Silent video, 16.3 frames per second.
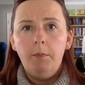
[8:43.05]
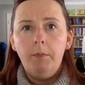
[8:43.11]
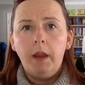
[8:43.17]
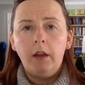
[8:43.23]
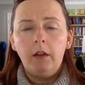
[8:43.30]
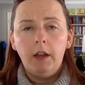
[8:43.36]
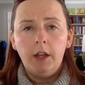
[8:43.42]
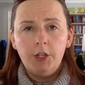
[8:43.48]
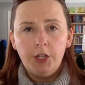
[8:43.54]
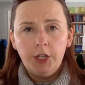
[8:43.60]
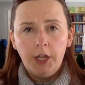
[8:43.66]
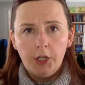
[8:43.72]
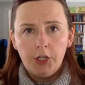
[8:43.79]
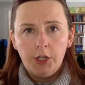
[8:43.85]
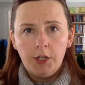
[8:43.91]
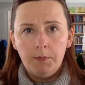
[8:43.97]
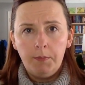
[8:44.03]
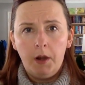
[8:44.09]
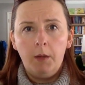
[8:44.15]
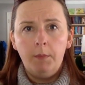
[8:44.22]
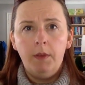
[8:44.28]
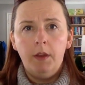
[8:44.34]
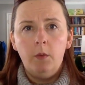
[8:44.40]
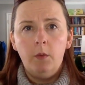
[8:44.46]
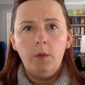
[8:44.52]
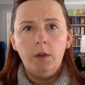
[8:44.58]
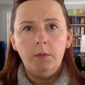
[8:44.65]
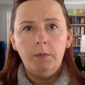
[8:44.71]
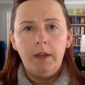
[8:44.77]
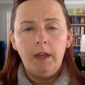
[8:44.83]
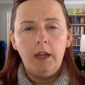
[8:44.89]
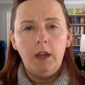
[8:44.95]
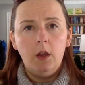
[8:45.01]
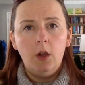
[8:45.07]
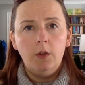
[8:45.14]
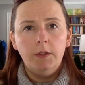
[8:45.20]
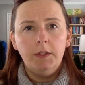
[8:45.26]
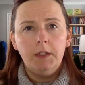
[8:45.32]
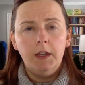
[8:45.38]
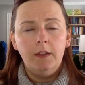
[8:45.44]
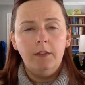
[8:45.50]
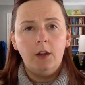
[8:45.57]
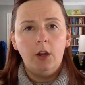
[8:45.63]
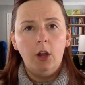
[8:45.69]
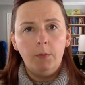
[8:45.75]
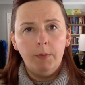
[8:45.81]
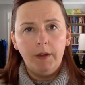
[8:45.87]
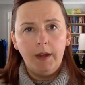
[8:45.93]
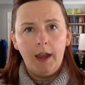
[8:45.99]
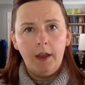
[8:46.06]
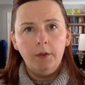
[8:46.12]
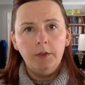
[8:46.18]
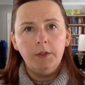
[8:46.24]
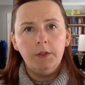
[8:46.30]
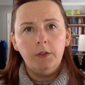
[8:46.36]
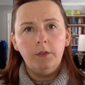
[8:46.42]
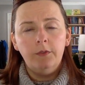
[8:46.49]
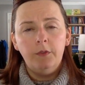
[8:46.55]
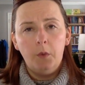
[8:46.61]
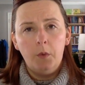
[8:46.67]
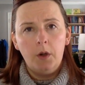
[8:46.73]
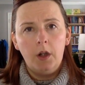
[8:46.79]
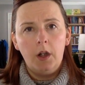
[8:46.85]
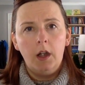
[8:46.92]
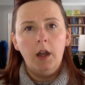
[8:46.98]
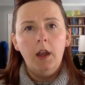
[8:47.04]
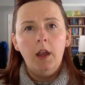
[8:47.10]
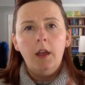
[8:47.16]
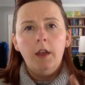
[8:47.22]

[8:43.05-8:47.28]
Parent Education Department will be hosting their open house for